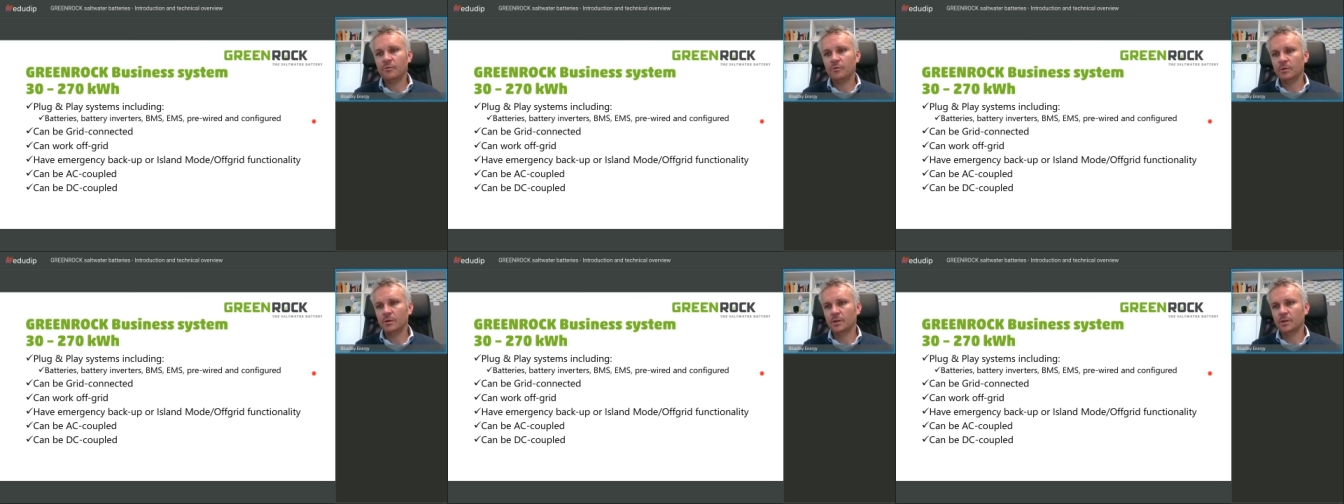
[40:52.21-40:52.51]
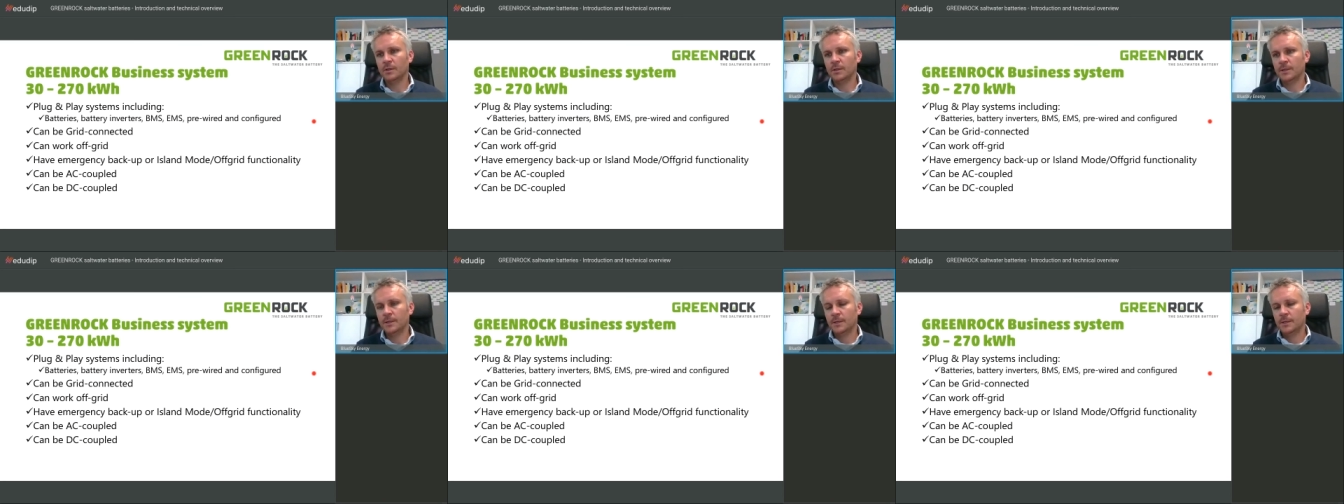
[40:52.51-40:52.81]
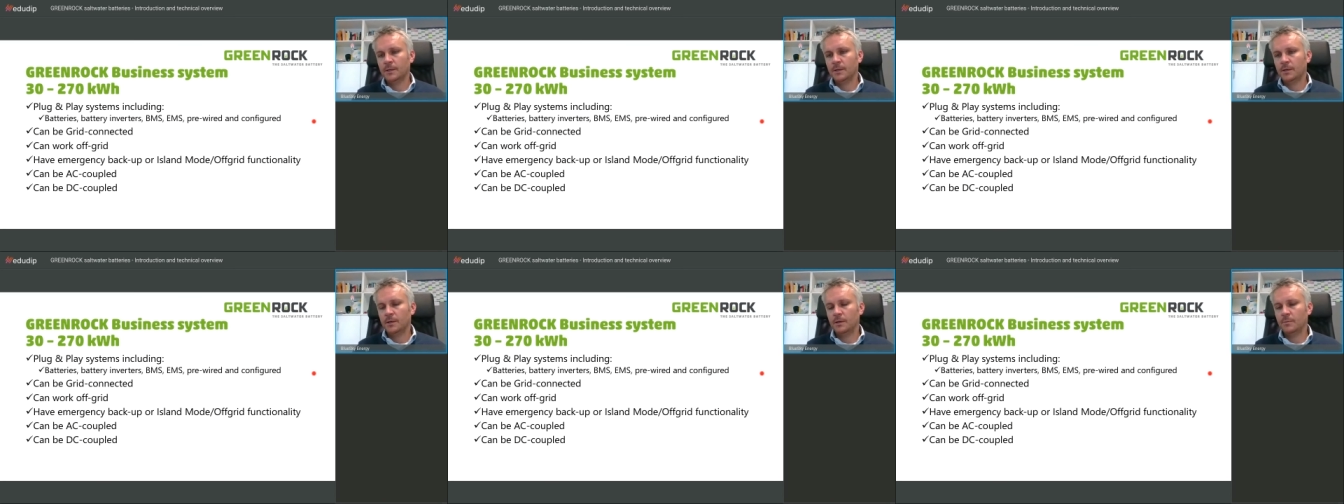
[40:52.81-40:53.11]
You
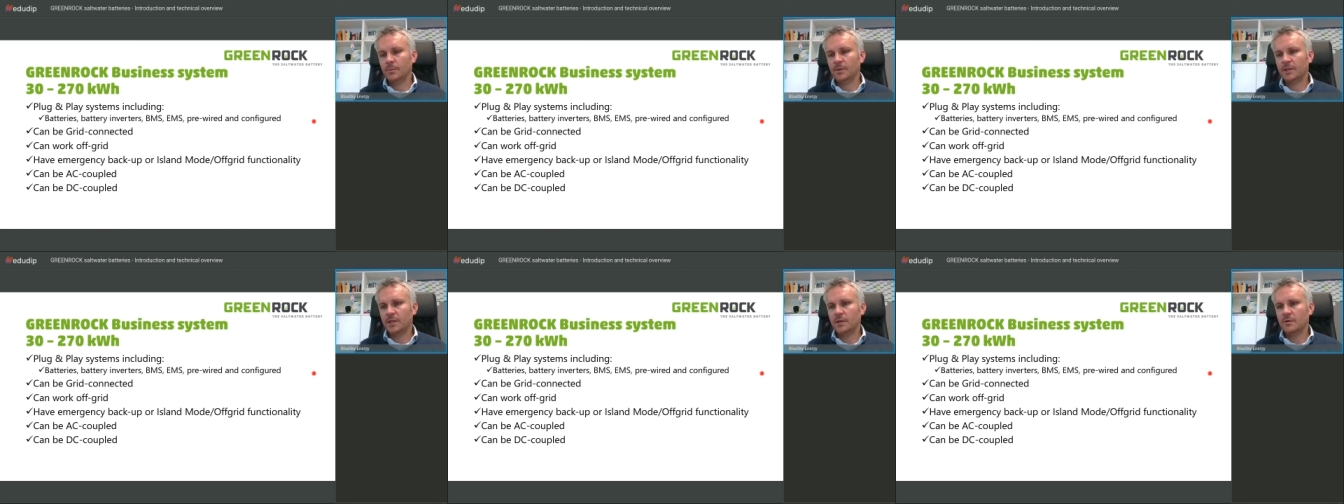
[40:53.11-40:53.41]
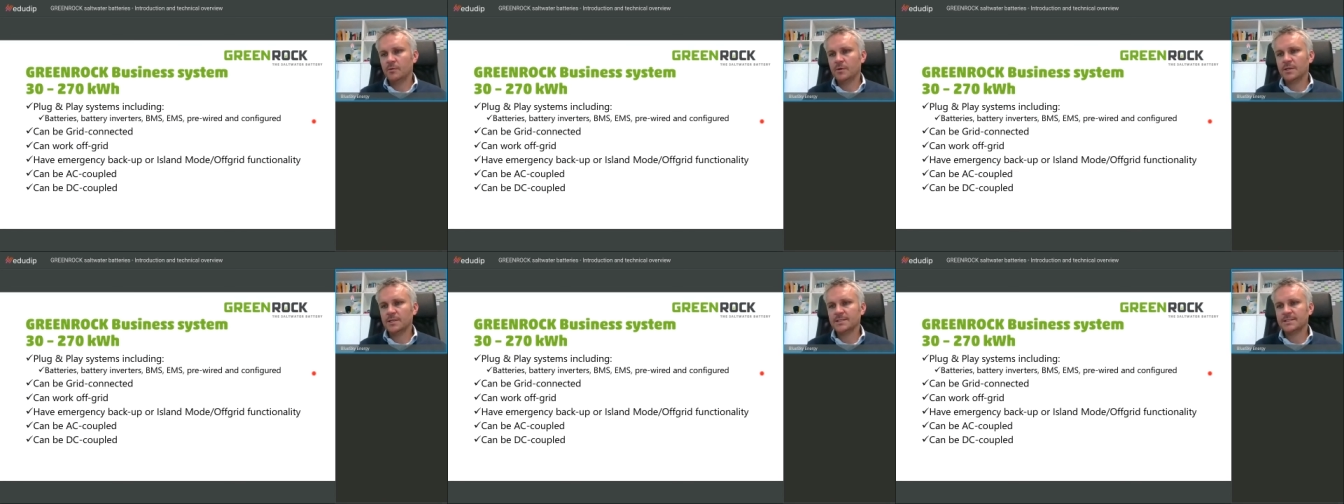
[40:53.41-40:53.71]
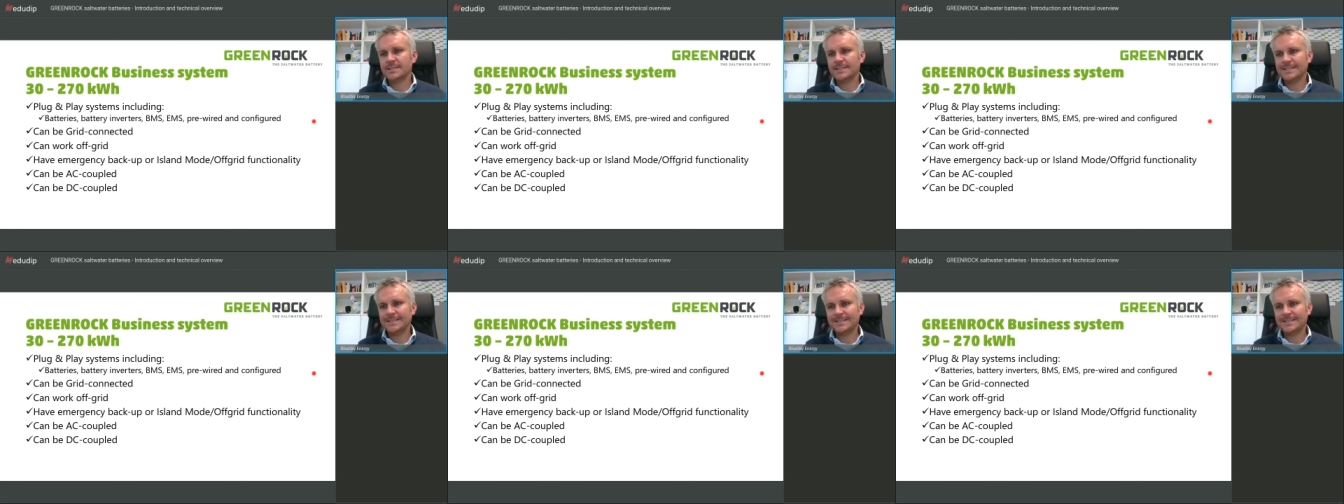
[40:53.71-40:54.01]
can
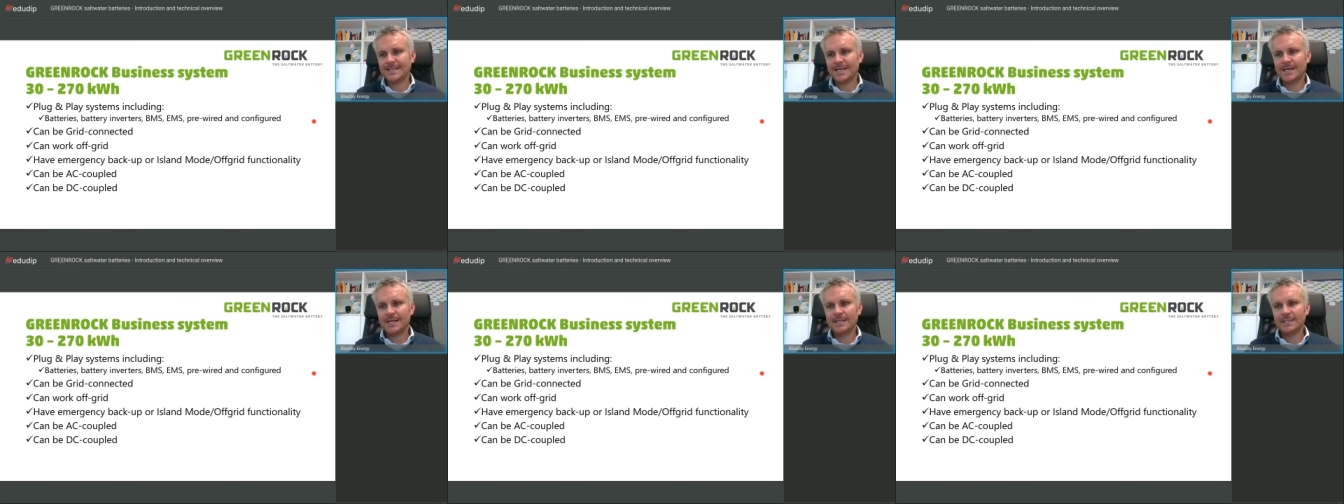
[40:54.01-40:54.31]
basically